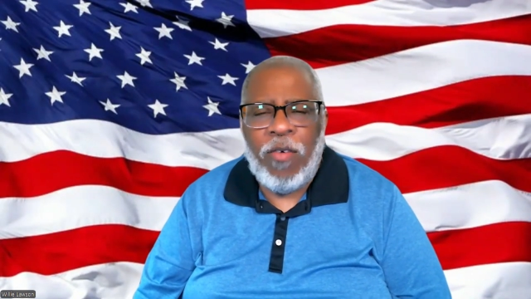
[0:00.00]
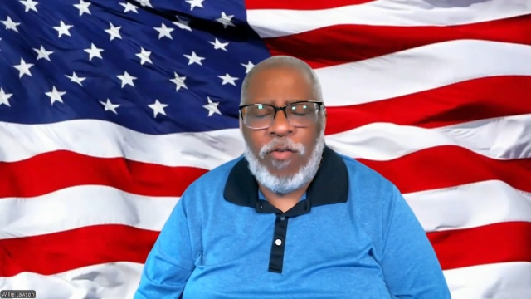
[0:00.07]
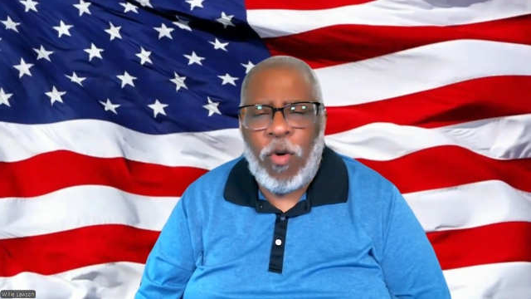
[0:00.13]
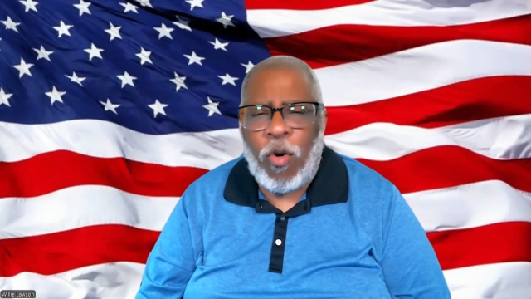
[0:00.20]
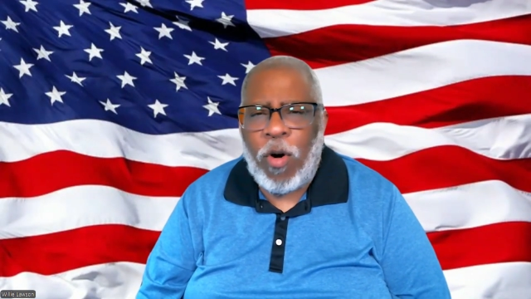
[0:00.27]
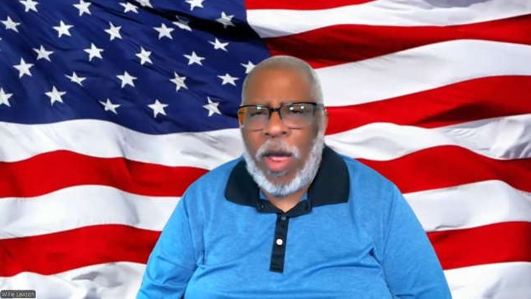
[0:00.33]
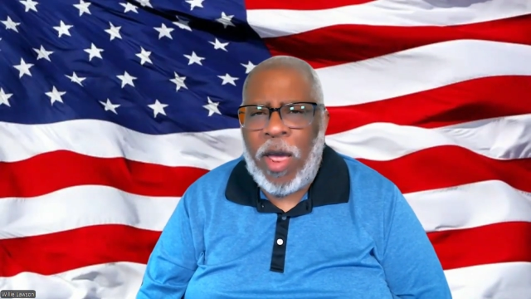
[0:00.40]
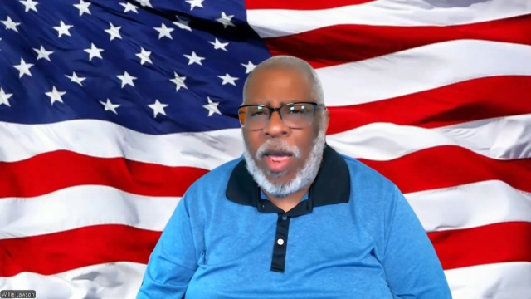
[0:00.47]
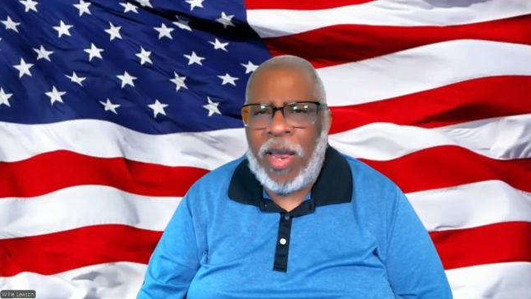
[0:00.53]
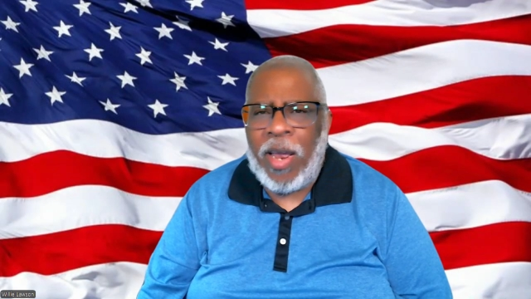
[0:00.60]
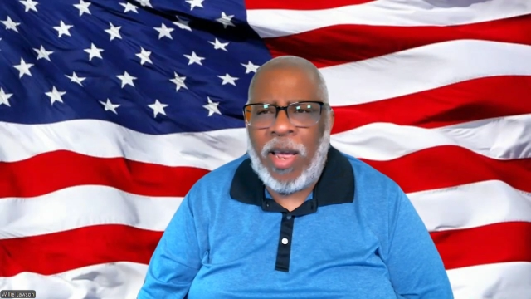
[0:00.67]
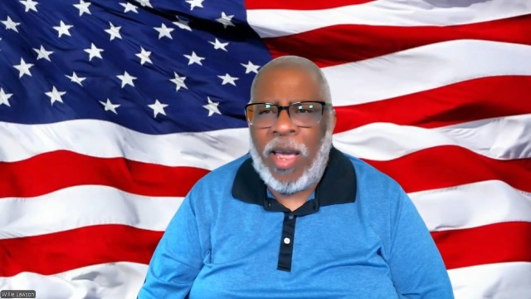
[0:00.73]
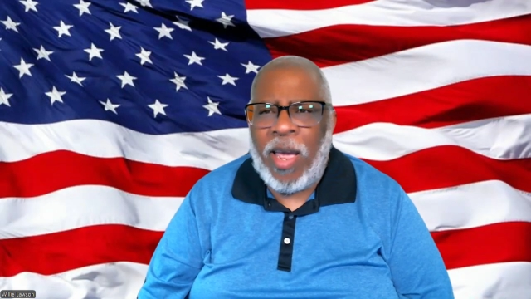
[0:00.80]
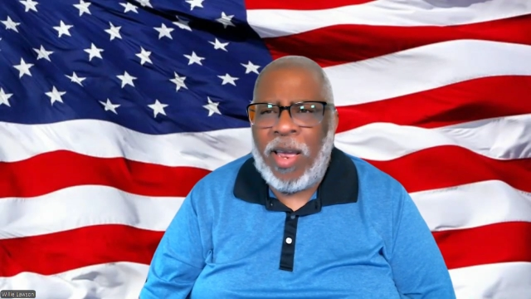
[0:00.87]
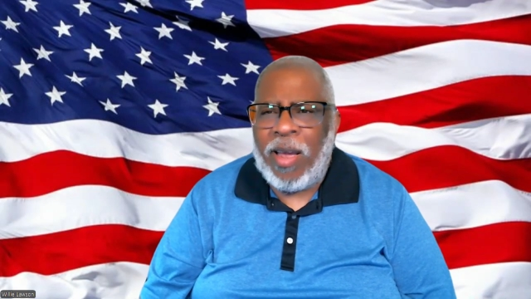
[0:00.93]
for
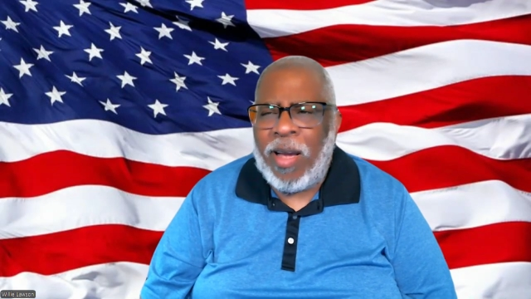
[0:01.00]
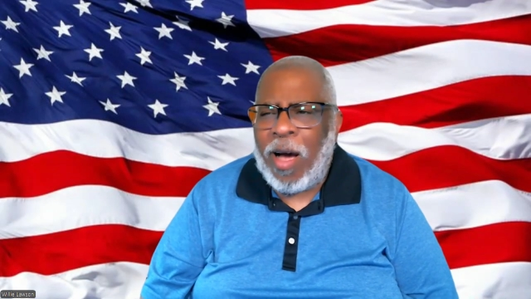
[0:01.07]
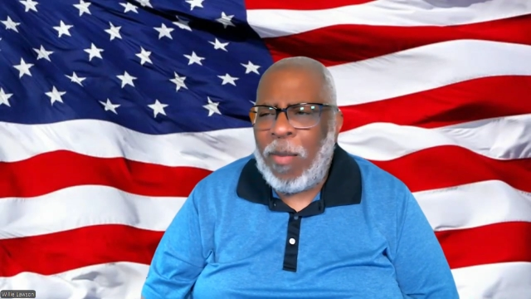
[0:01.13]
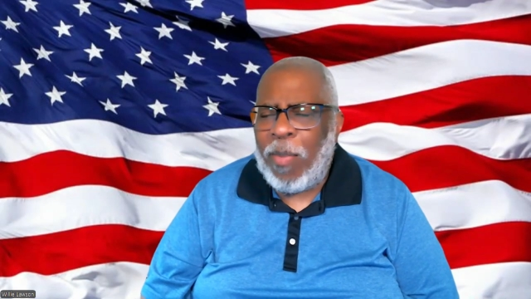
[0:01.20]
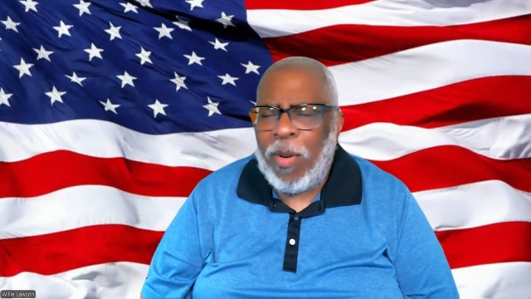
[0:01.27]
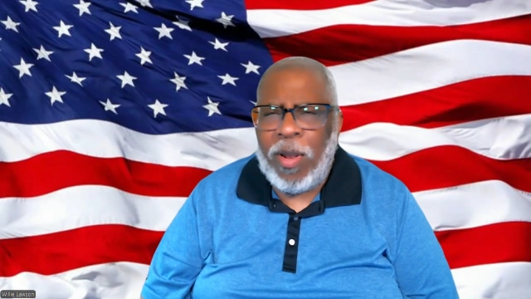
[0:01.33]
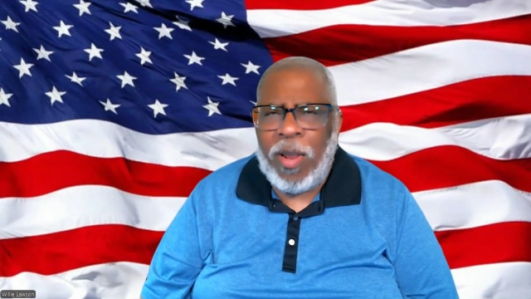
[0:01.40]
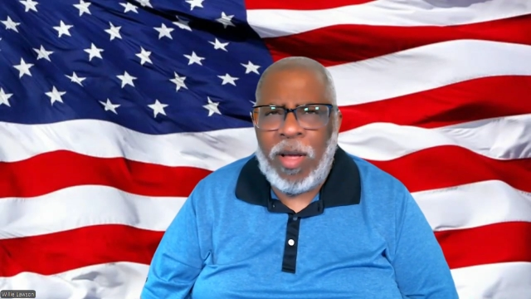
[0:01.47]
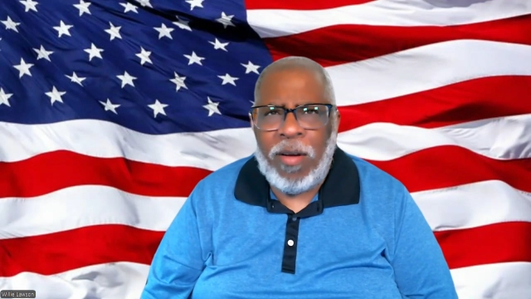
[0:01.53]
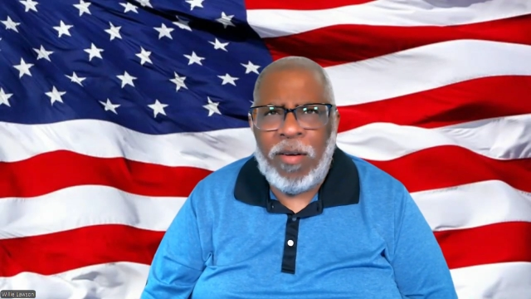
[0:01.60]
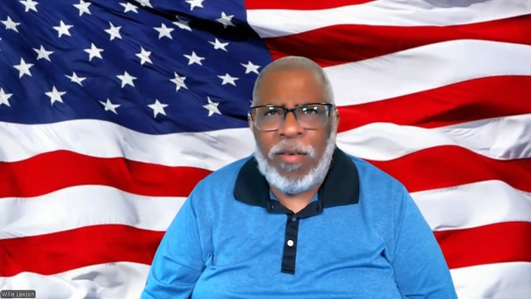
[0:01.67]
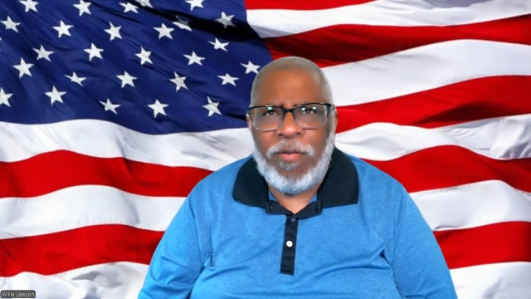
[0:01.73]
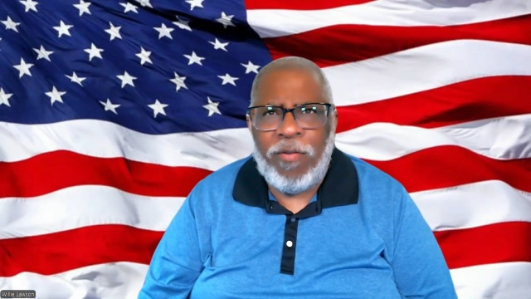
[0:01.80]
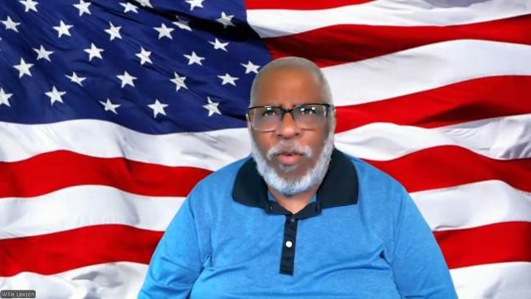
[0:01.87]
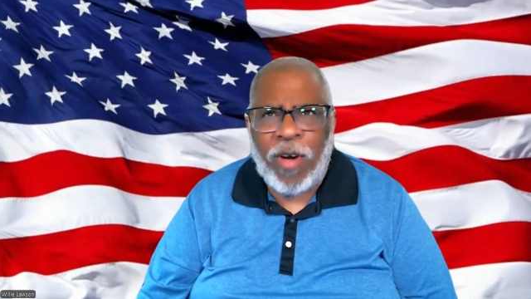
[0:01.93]
a couple
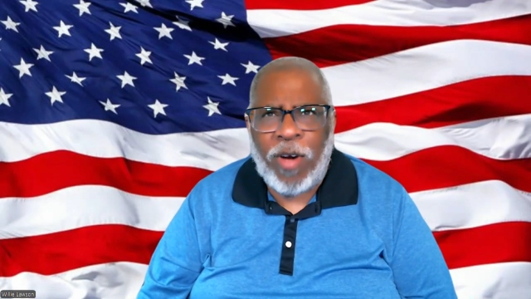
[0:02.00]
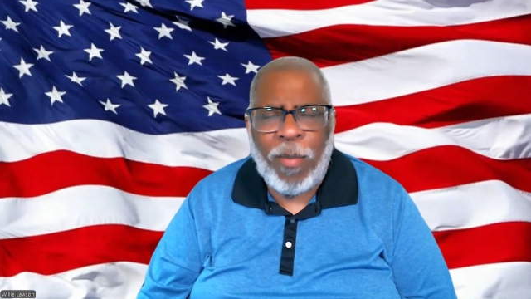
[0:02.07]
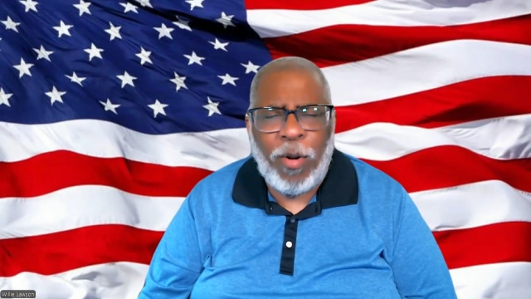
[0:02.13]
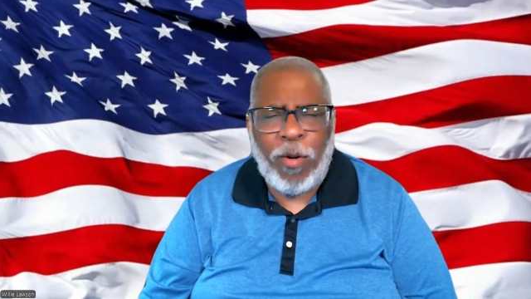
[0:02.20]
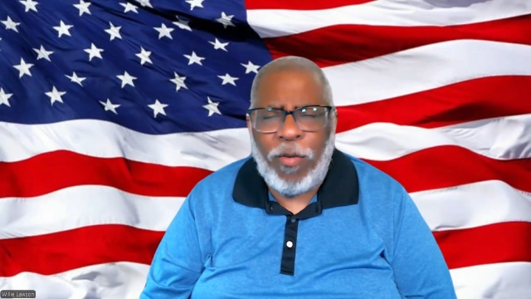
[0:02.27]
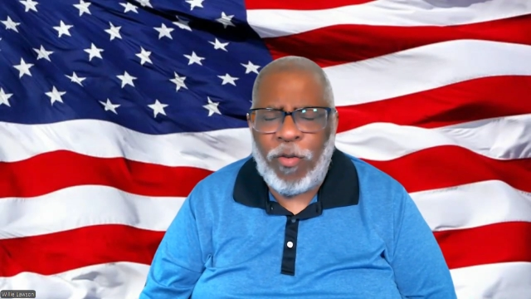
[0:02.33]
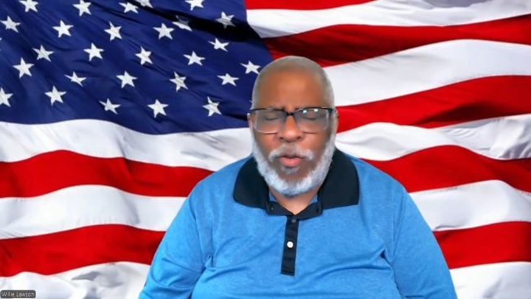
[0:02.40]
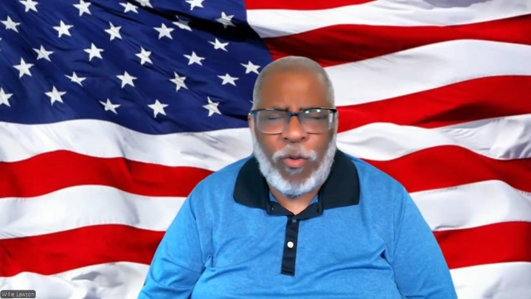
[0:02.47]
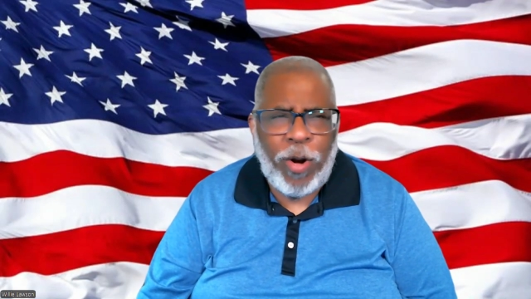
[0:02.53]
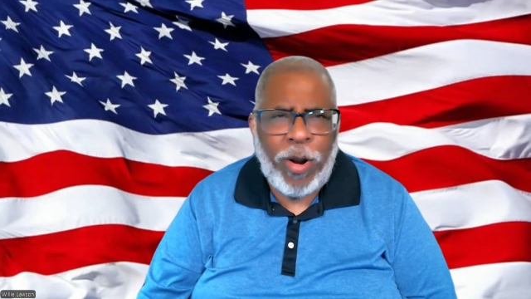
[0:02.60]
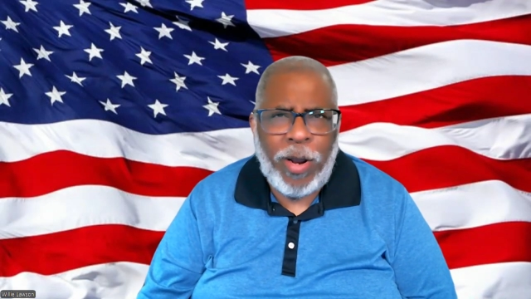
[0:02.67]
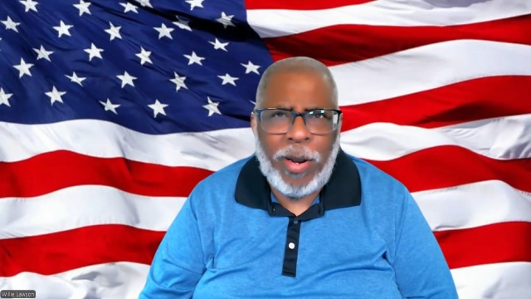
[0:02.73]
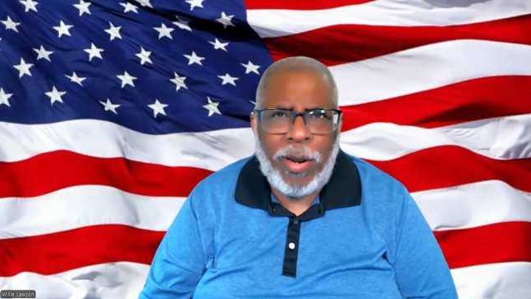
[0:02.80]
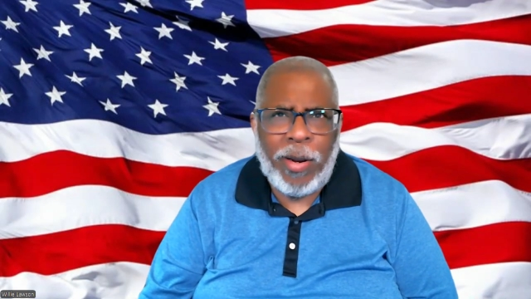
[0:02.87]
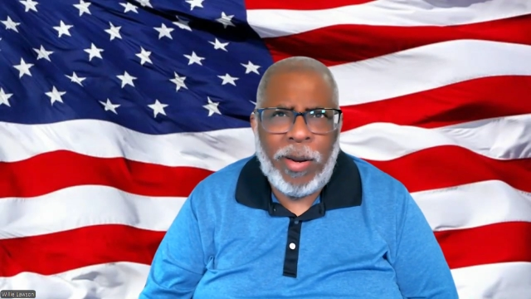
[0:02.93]
of
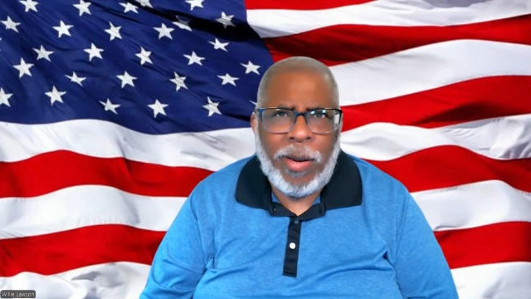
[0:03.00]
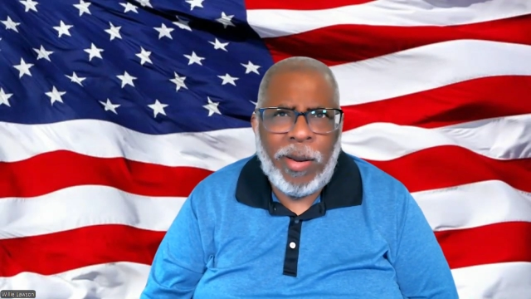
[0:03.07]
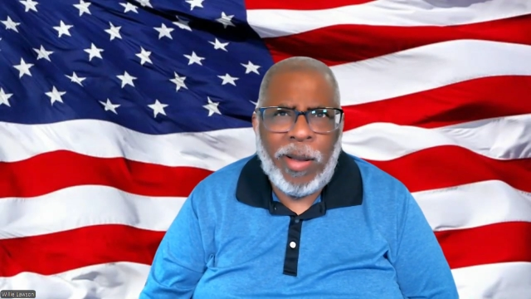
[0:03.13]
three